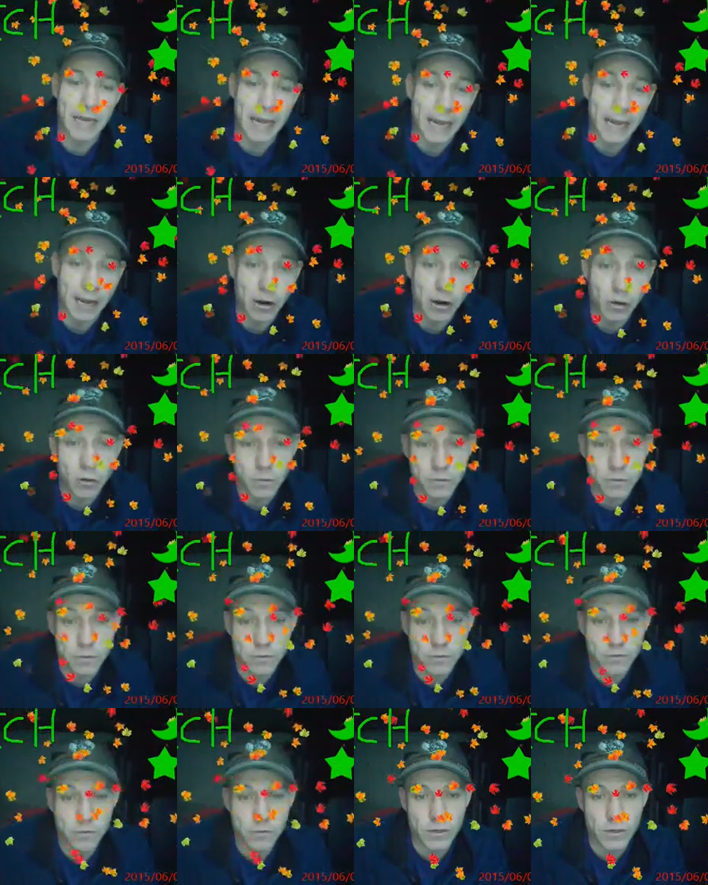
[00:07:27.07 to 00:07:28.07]

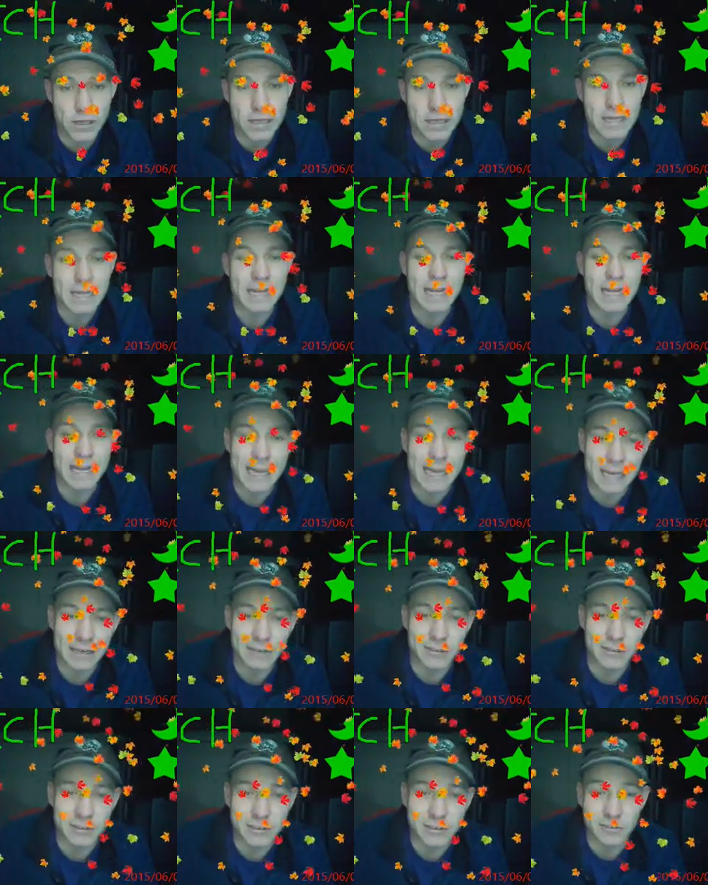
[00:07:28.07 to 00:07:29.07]
health. And
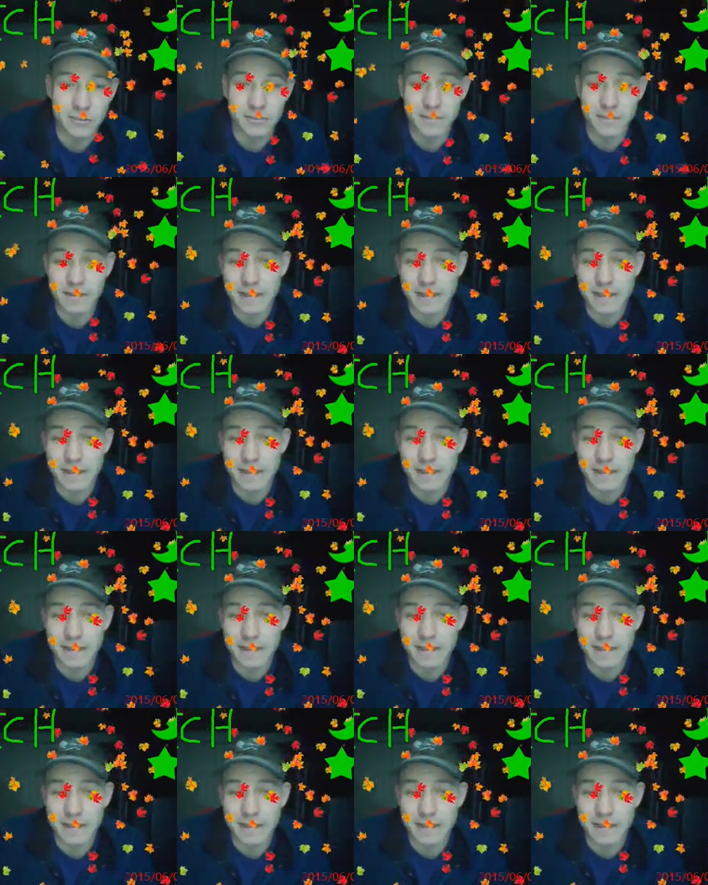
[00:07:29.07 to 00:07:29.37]
also,